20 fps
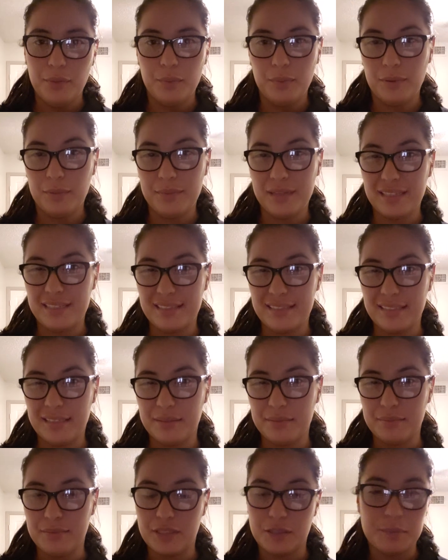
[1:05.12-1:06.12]
what makes
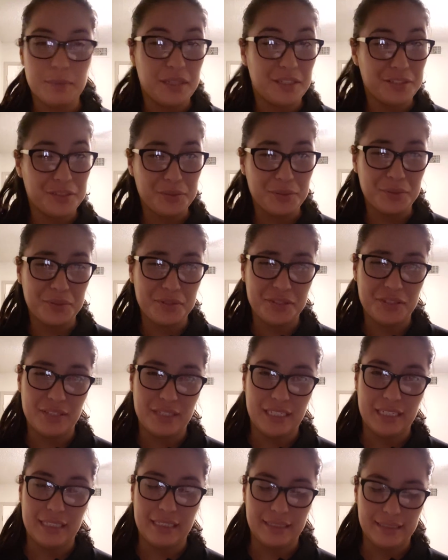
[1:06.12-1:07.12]
them special or
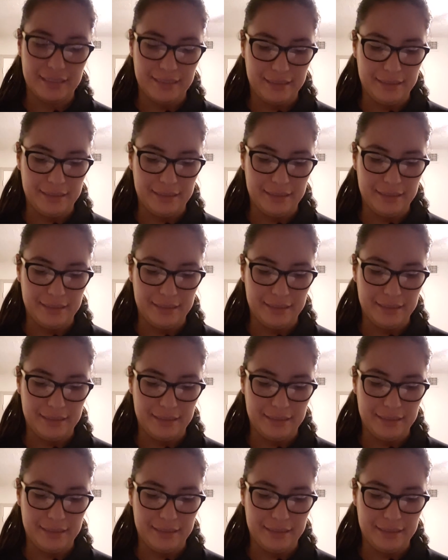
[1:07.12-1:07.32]
unique.